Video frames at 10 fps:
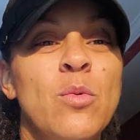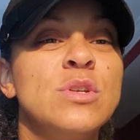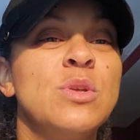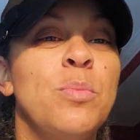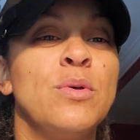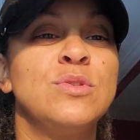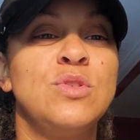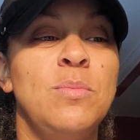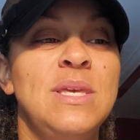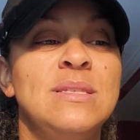We're supposed
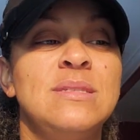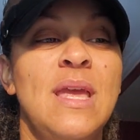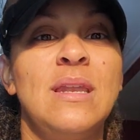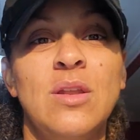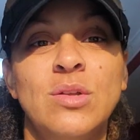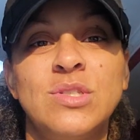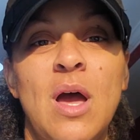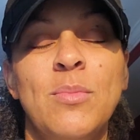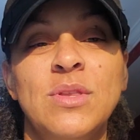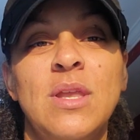to be standing on
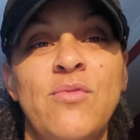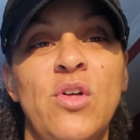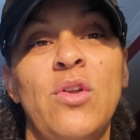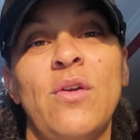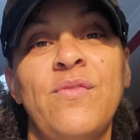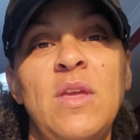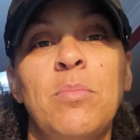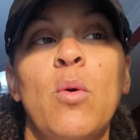top of the devil on our feet.